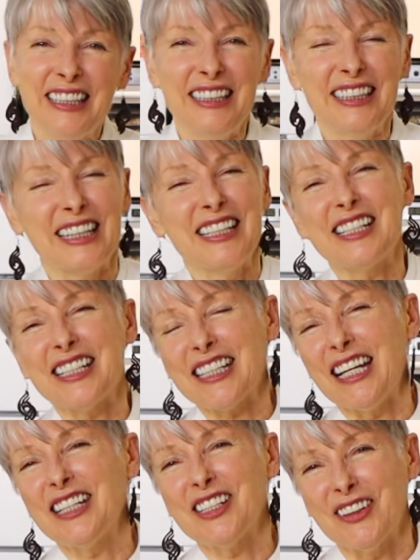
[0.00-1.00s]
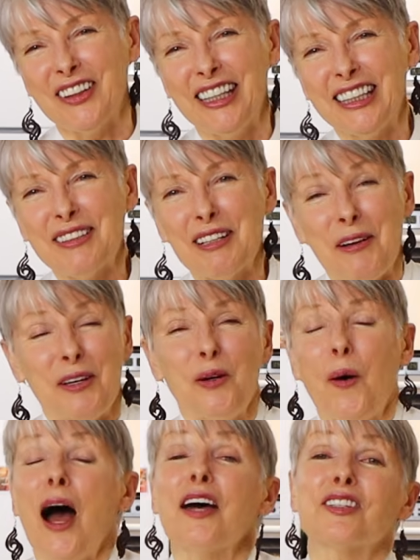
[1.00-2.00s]
You can just enjoy it,
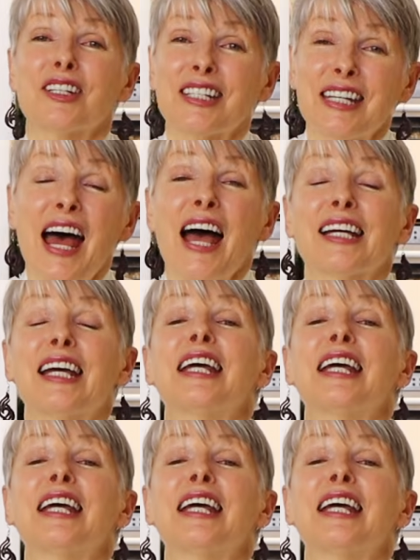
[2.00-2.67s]
as a snack.